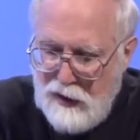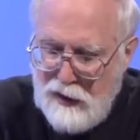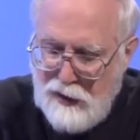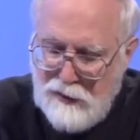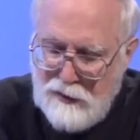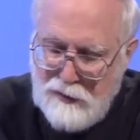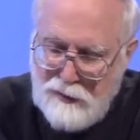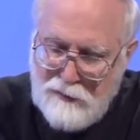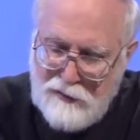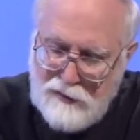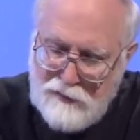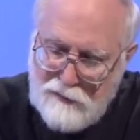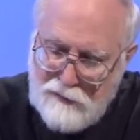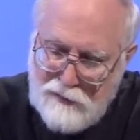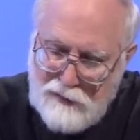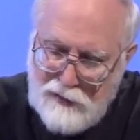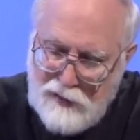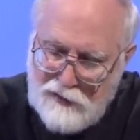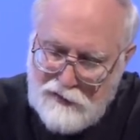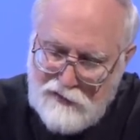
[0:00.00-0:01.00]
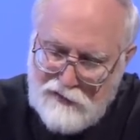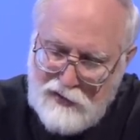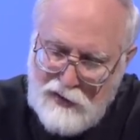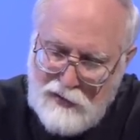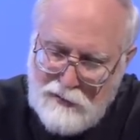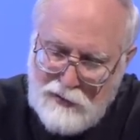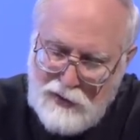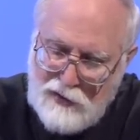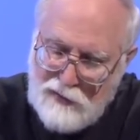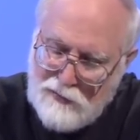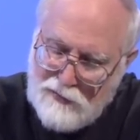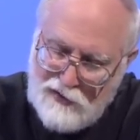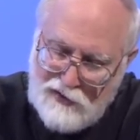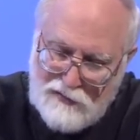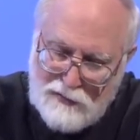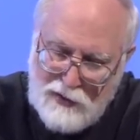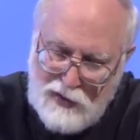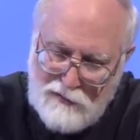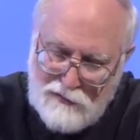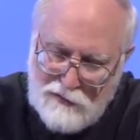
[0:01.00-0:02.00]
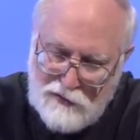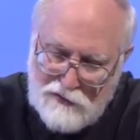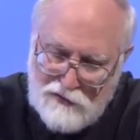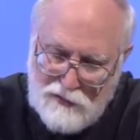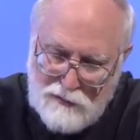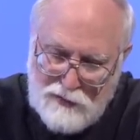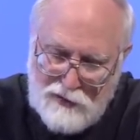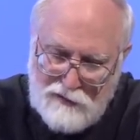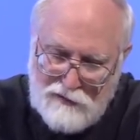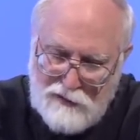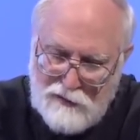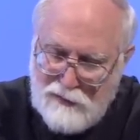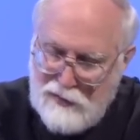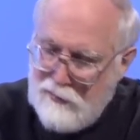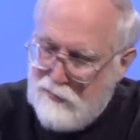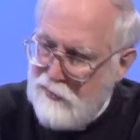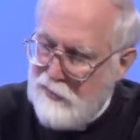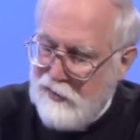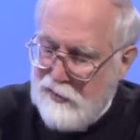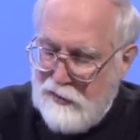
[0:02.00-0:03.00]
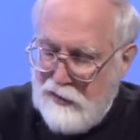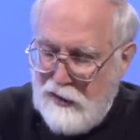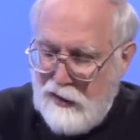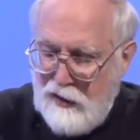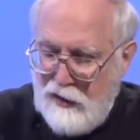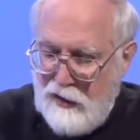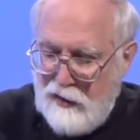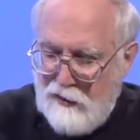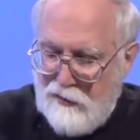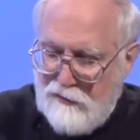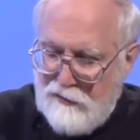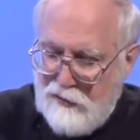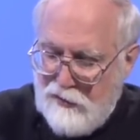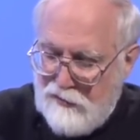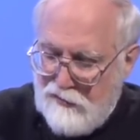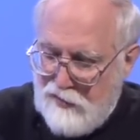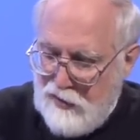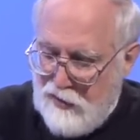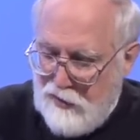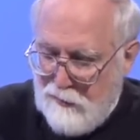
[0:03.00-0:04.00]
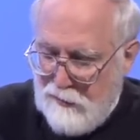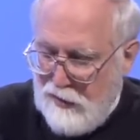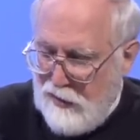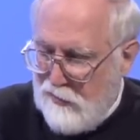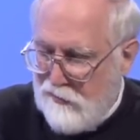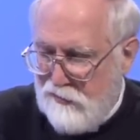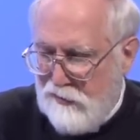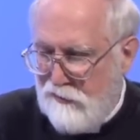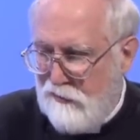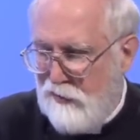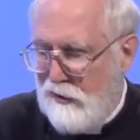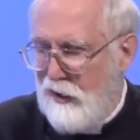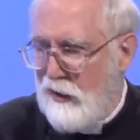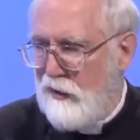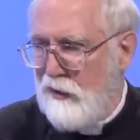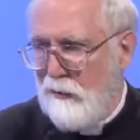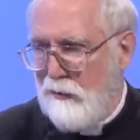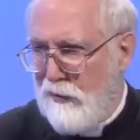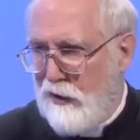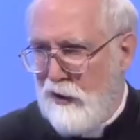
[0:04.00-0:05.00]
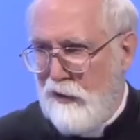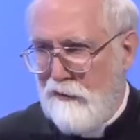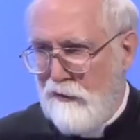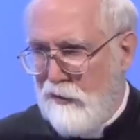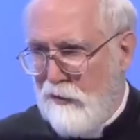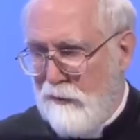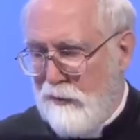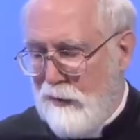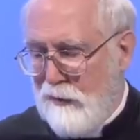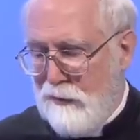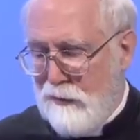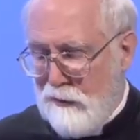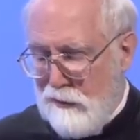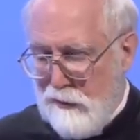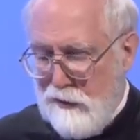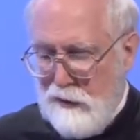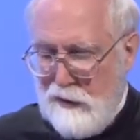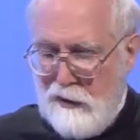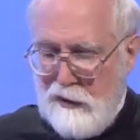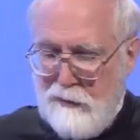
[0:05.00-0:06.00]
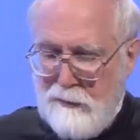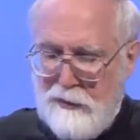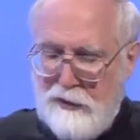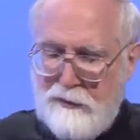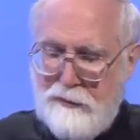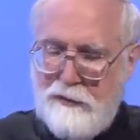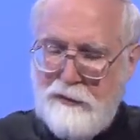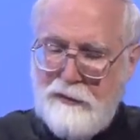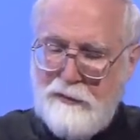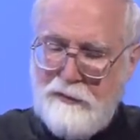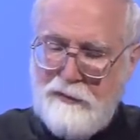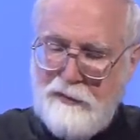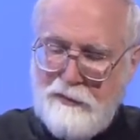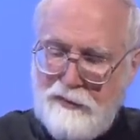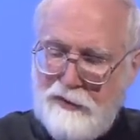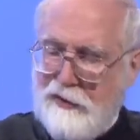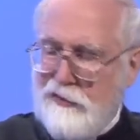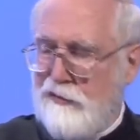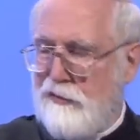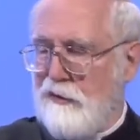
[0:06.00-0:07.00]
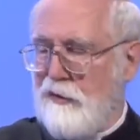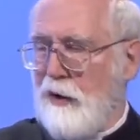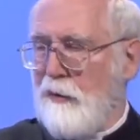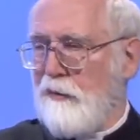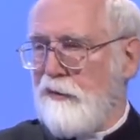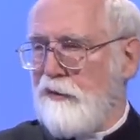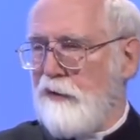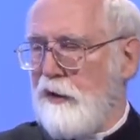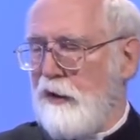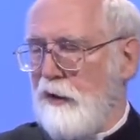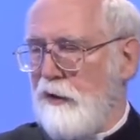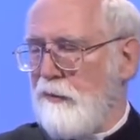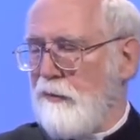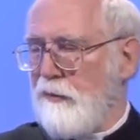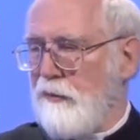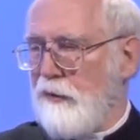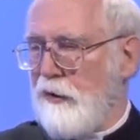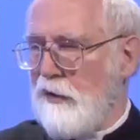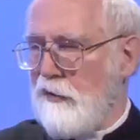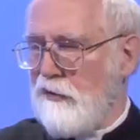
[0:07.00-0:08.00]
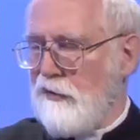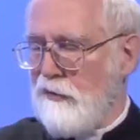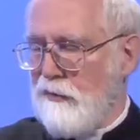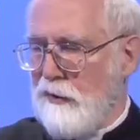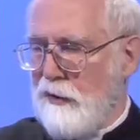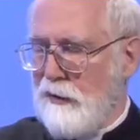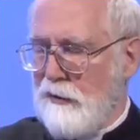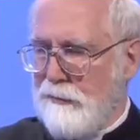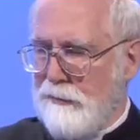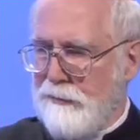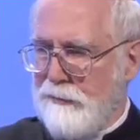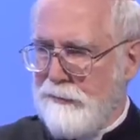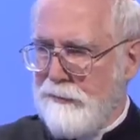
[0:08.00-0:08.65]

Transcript: I mean, not to say, and the priests should pray for the people. When they say the Mass every day, they're praying for the people. But the priests obviously need prayers as well.